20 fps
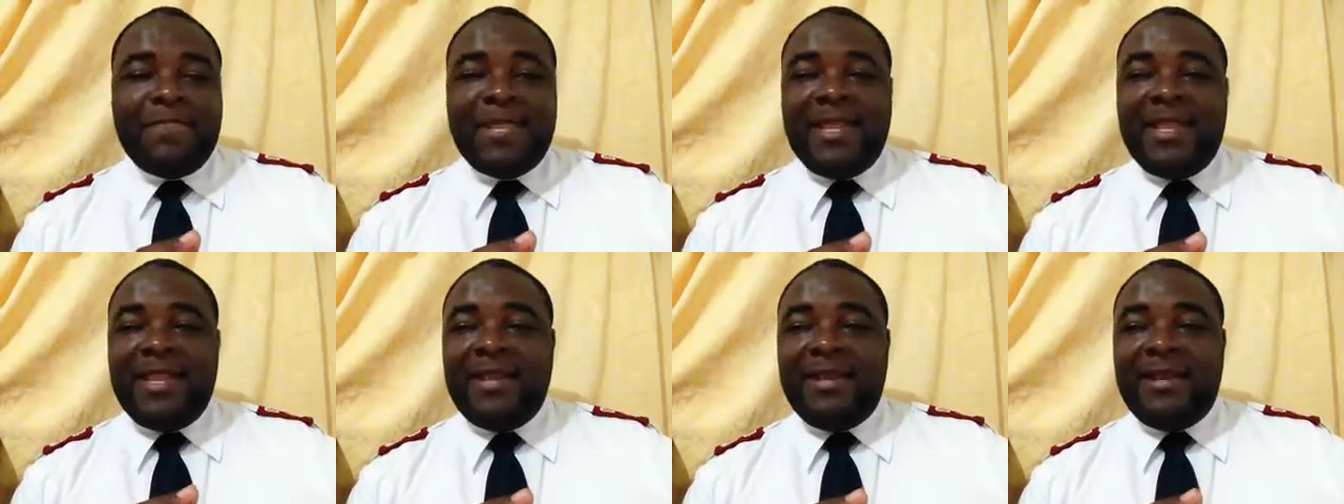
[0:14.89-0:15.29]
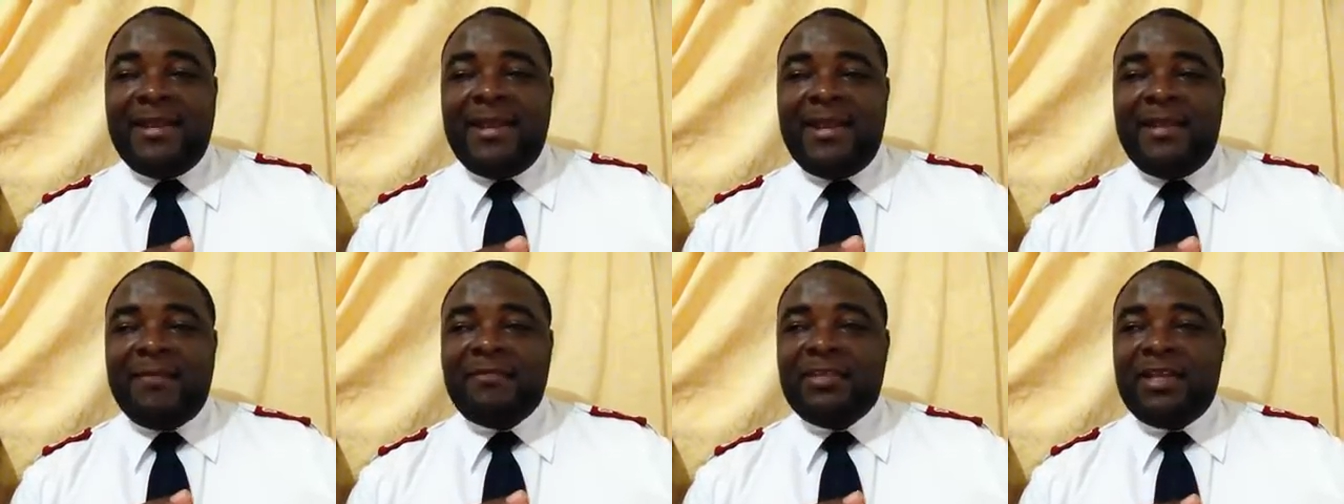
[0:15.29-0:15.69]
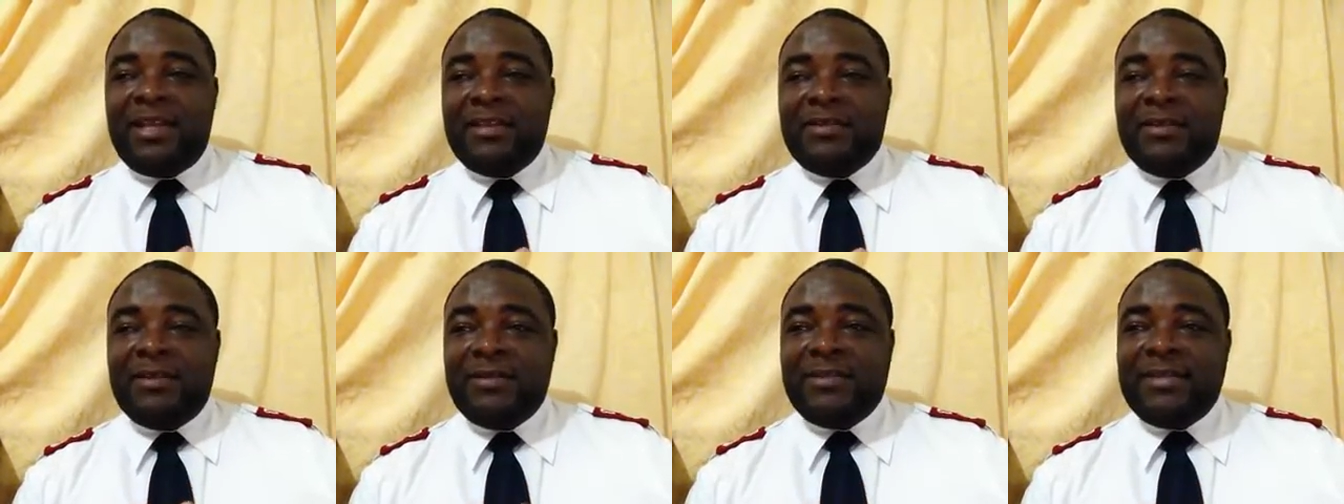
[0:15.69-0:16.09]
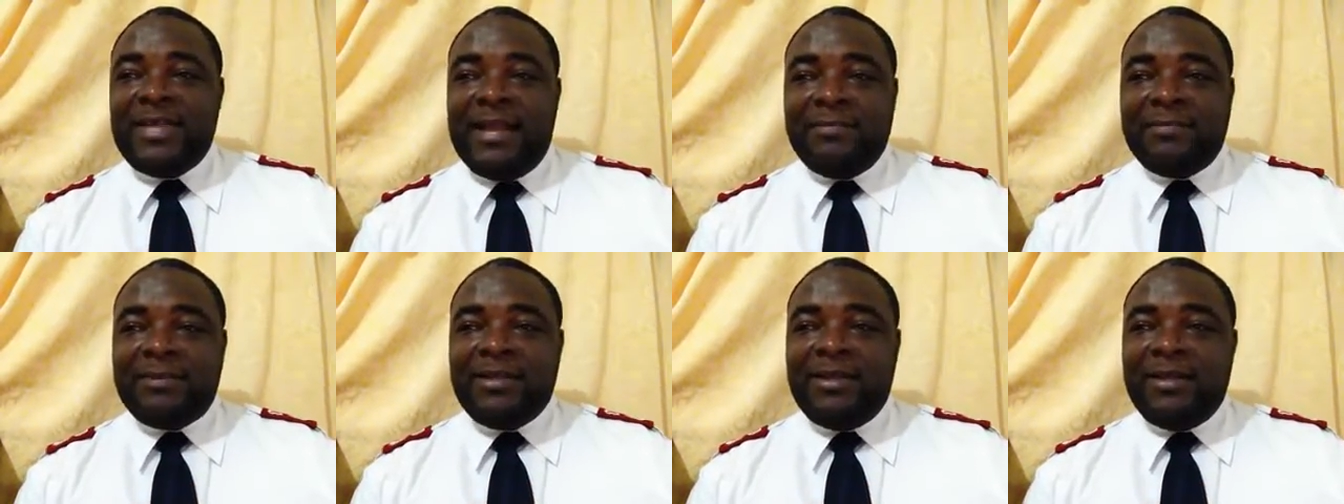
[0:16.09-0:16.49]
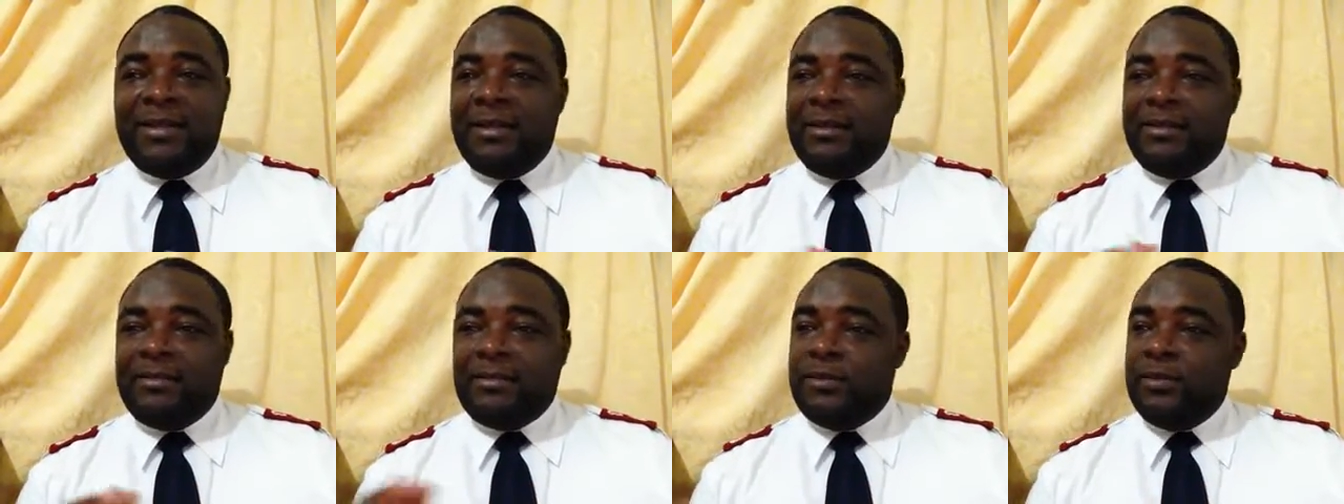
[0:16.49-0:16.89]
in um, Joshua
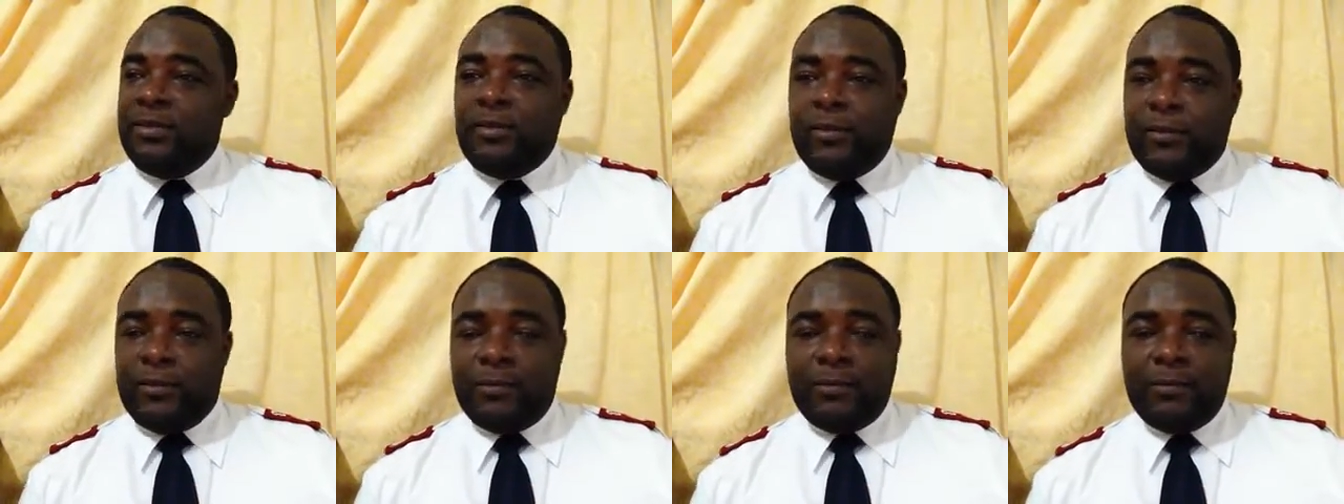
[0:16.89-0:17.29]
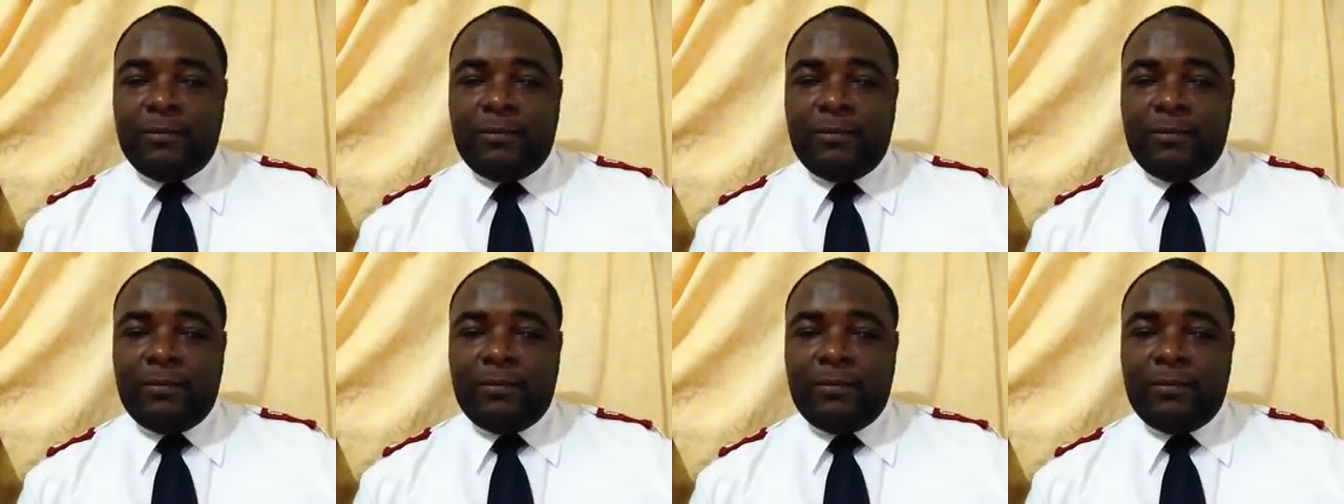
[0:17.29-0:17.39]
chapter 2,